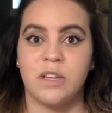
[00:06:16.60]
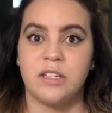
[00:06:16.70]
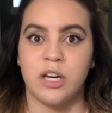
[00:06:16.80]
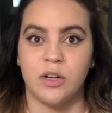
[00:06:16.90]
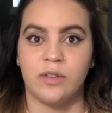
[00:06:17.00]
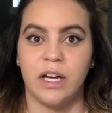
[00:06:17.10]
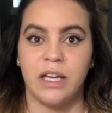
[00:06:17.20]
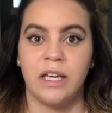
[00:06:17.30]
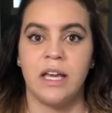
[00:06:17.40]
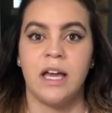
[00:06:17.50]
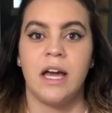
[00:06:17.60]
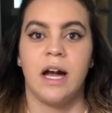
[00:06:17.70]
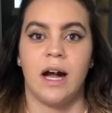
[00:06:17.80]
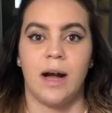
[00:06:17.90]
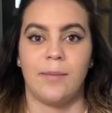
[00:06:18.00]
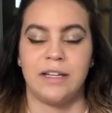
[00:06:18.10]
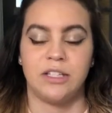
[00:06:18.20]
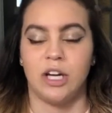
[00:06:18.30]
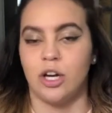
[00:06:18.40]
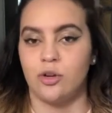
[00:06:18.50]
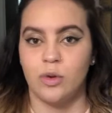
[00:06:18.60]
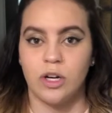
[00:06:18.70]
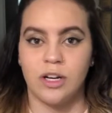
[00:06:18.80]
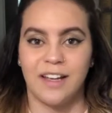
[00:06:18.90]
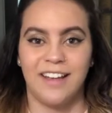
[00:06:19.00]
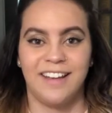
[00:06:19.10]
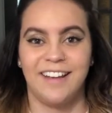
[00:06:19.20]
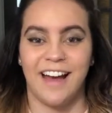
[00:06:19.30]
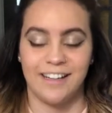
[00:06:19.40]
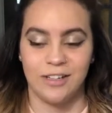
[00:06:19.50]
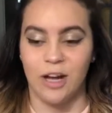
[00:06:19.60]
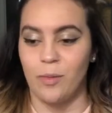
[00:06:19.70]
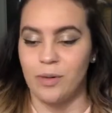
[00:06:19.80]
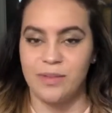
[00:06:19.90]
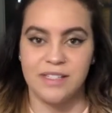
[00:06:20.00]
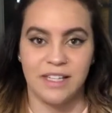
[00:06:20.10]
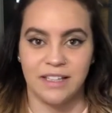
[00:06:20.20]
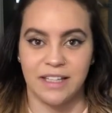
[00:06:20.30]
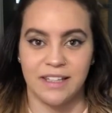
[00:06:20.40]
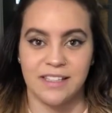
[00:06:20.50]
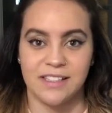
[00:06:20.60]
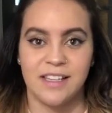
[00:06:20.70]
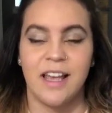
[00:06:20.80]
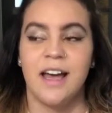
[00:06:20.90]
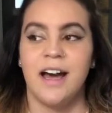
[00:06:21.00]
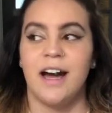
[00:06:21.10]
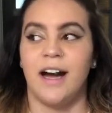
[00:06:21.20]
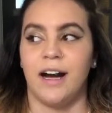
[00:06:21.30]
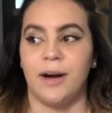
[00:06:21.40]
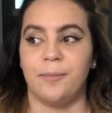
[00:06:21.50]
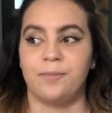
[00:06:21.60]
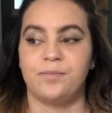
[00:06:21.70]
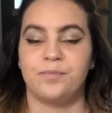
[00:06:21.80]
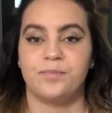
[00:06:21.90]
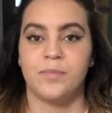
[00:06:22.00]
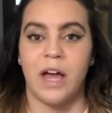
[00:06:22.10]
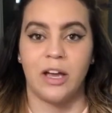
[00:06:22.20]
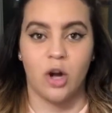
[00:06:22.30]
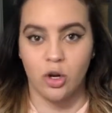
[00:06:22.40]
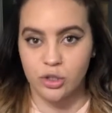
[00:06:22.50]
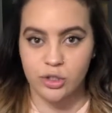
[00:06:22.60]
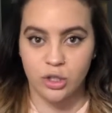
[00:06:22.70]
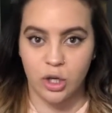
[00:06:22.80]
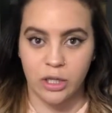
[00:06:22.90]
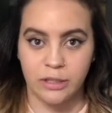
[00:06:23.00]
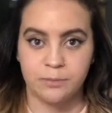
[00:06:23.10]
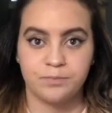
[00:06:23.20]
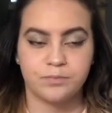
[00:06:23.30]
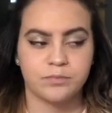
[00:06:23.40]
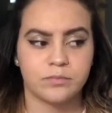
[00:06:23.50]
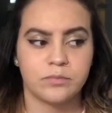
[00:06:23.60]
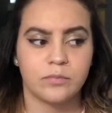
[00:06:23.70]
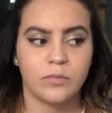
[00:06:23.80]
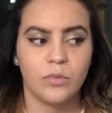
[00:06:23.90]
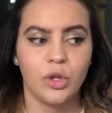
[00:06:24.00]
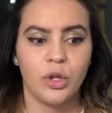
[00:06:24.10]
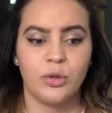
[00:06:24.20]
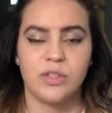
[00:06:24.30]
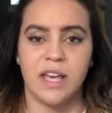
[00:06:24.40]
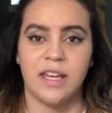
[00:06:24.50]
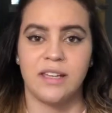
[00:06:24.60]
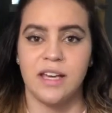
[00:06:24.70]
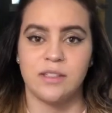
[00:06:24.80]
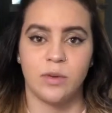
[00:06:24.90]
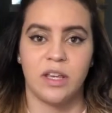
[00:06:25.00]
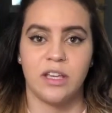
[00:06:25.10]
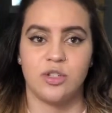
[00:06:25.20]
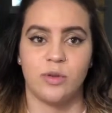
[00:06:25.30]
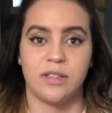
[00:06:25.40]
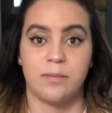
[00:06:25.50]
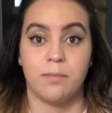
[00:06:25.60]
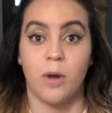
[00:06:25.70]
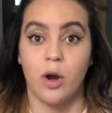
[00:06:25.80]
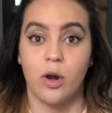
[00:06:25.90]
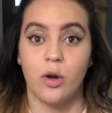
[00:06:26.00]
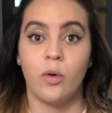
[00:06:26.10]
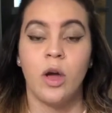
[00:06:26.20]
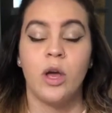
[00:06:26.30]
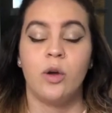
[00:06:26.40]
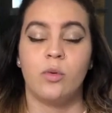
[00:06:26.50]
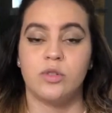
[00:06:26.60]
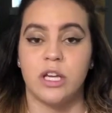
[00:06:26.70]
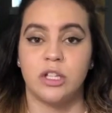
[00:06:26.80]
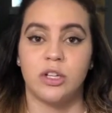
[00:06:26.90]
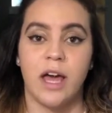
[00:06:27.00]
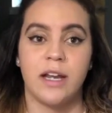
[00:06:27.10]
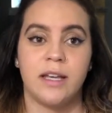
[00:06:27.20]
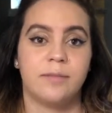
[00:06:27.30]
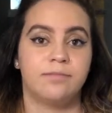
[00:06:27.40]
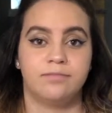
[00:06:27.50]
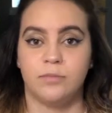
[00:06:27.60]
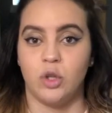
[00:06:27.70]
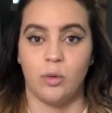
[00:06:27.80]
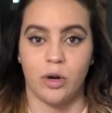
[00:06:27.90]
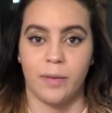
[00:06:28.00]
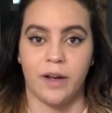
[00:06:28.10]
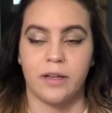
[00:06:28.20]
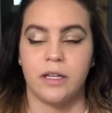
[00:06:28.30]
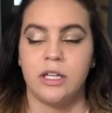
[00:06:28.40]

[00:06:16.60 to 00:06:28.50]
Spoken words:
terrifying. I did not go to work. I did not want to be seen like this. I called a salon who said, yes, we can get you in tomorrow. We'll take a look at it. Don't worry about it.